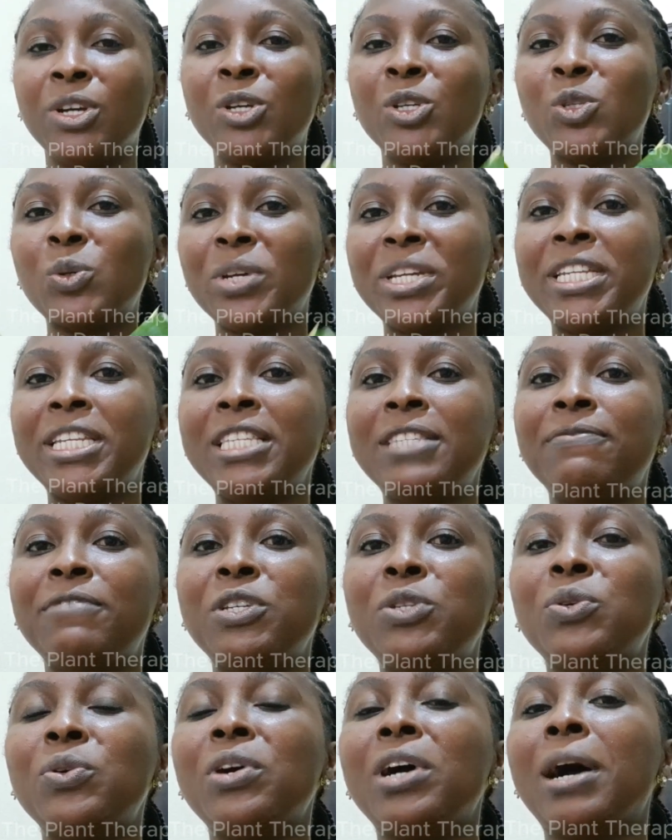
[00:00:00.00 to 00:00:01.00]
So in this
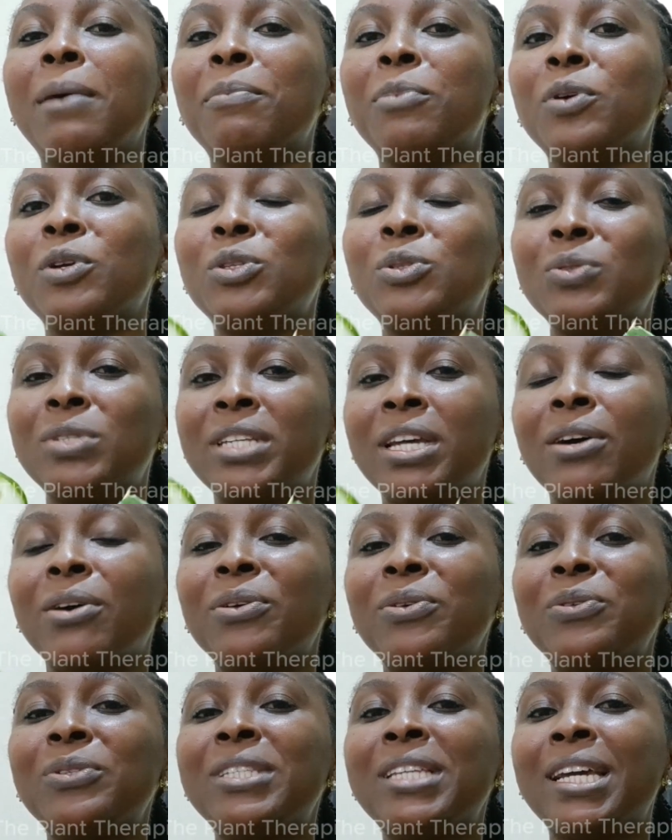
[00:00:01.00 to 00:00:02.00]
video, I'm going to tell
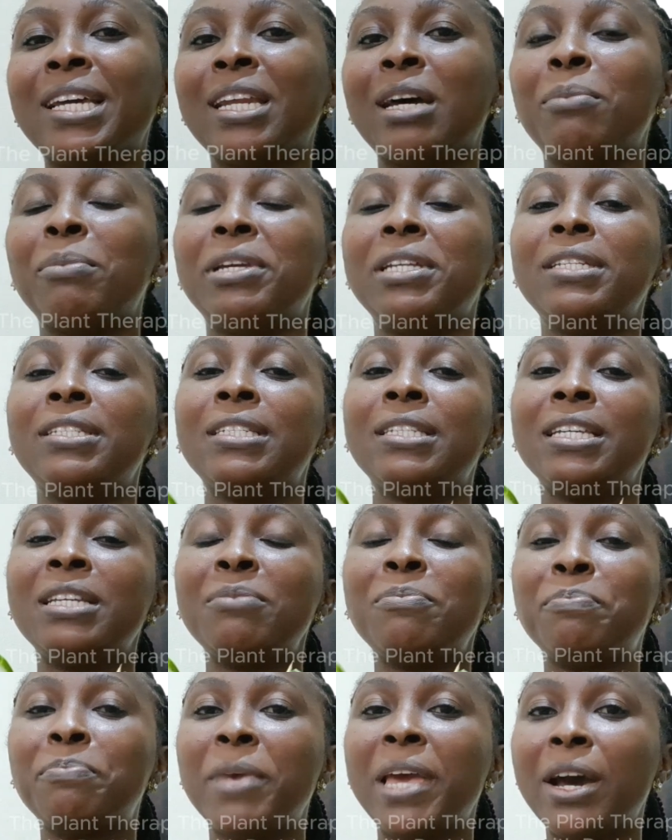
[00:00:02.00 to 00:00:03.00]
you 10
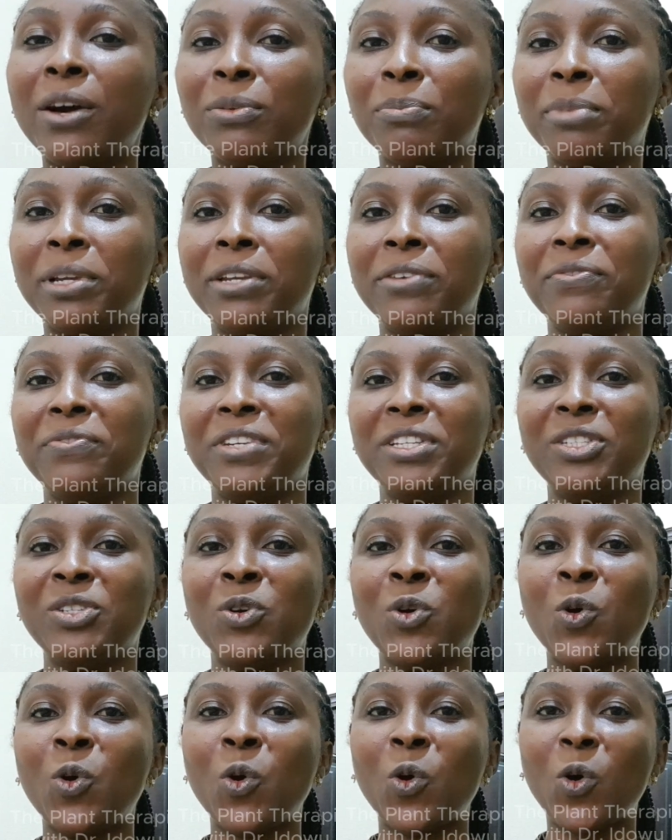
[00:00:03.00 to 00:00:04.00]
amazing health benefits
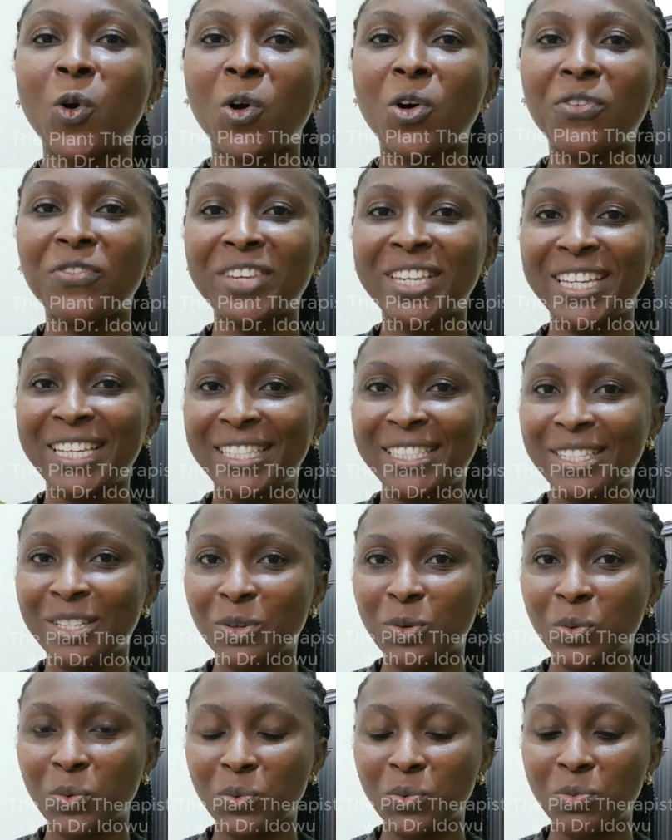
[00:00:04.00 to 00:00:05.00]
of eating
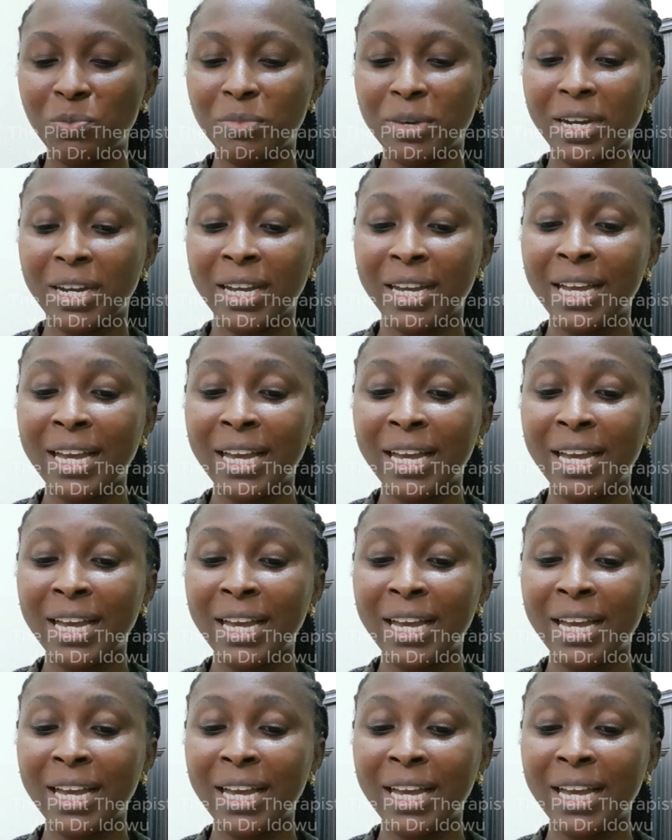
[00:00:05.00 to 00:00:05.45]
cucumber.